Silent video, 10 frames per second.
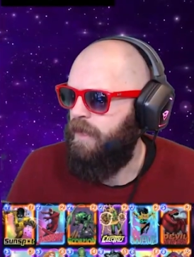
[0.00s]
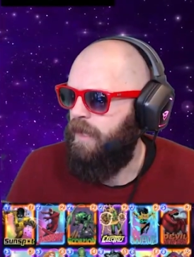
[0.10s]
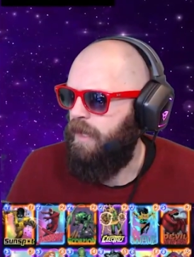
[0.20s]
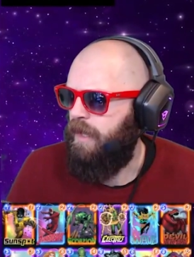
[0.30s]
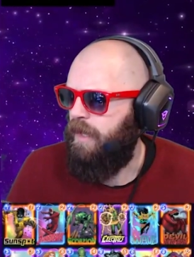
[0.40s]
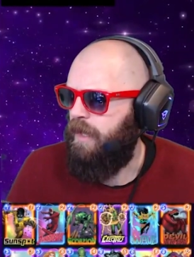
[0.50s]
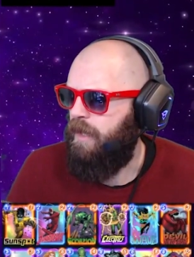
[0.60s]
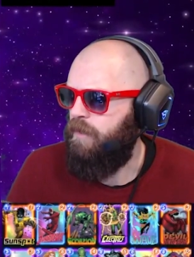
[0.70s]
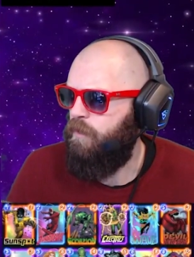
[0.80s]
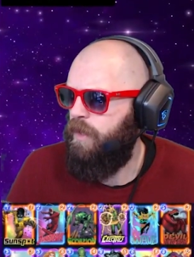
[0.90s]
Uh,
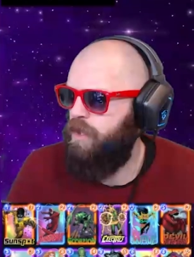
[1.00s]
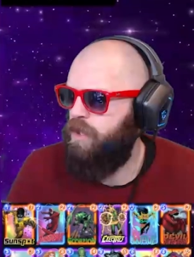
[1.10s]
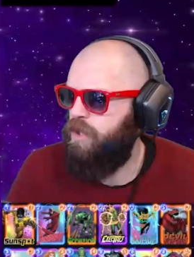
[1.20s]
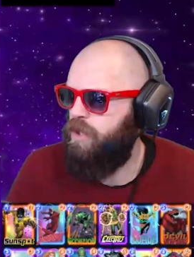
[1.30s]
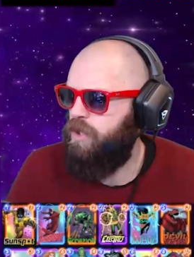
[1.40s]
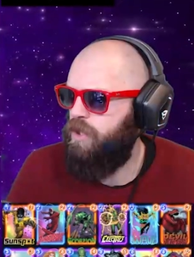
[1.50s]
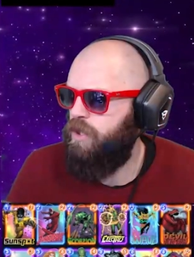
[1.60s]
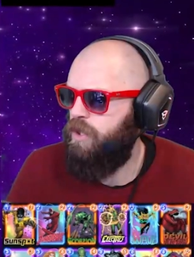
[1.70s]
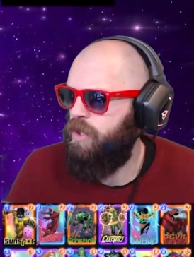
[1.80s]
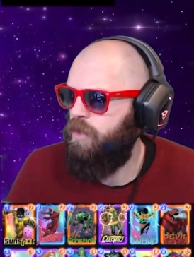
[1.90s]
I wish.
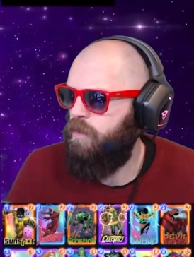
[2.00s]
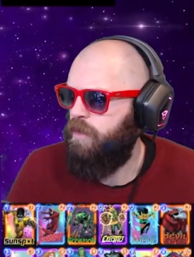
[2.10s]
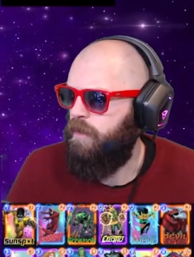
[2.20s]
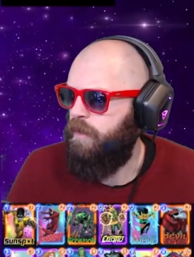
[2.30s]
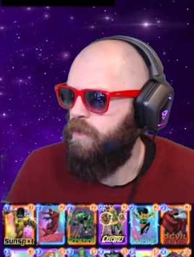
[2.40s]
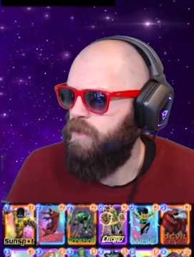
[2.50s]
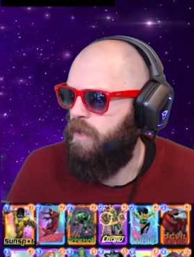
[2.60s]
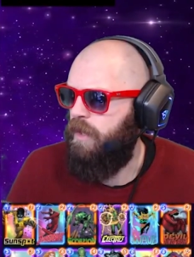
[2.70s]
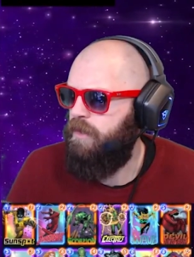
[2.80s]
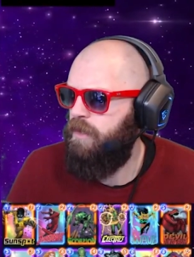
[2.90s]
What do I wish?
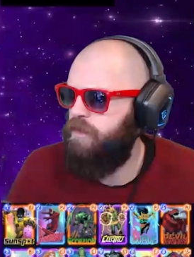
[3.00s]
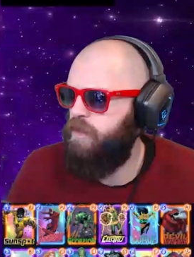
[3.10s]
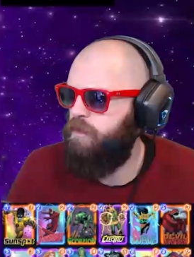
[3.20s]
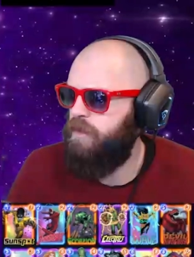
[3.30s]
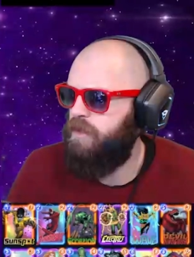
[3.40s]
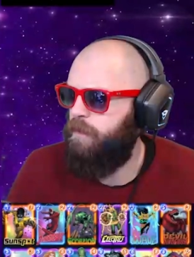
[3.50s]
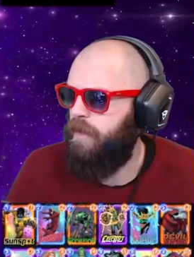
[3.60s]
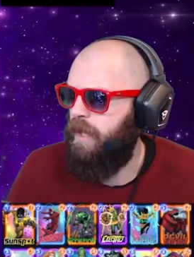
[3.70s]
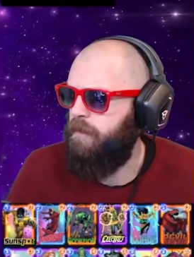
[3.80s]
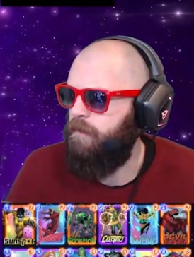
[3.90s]
No, I think Doom is the
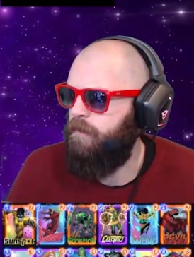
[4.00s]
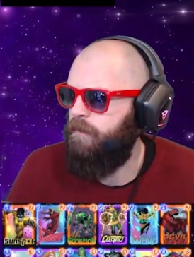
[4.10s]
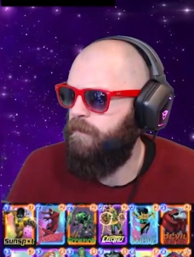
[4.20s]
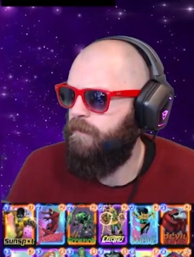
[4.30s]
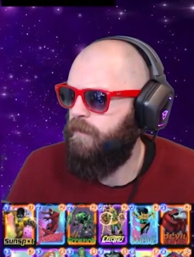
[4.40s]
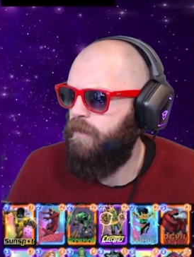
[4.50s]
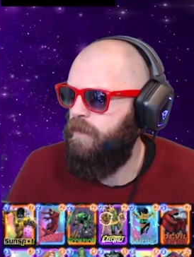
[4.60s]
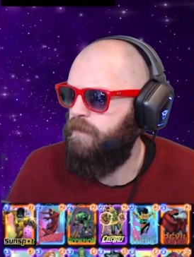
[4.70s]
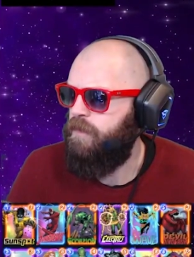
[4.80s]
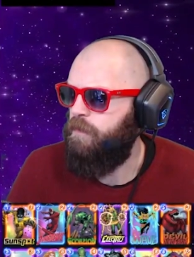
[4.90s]
play. I
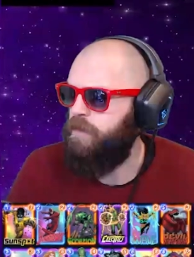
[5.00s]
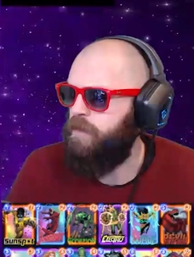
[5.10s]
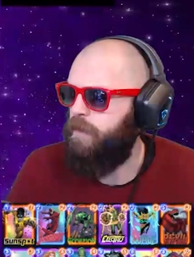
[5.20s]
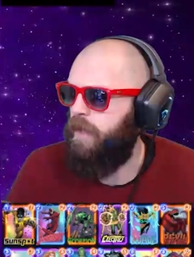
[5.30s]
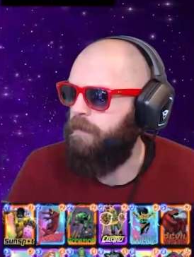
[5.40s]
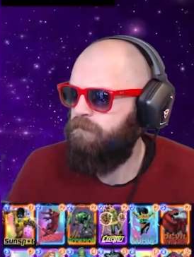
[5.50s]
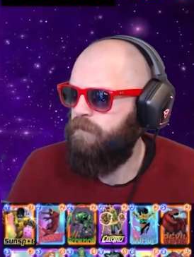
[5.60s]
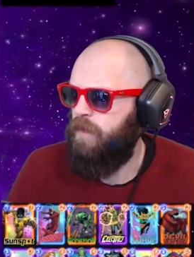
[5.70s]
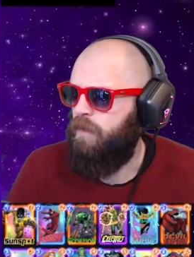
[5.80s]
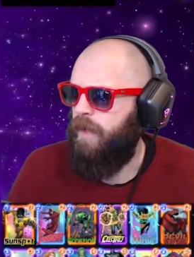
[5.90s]
think Doom is the play.
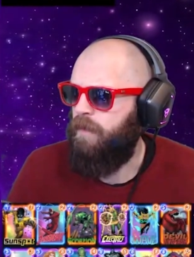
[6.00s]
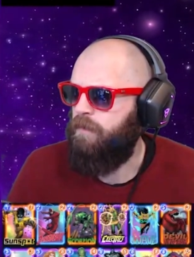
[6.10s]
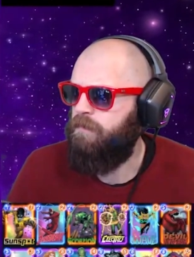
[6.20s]
Oh wow.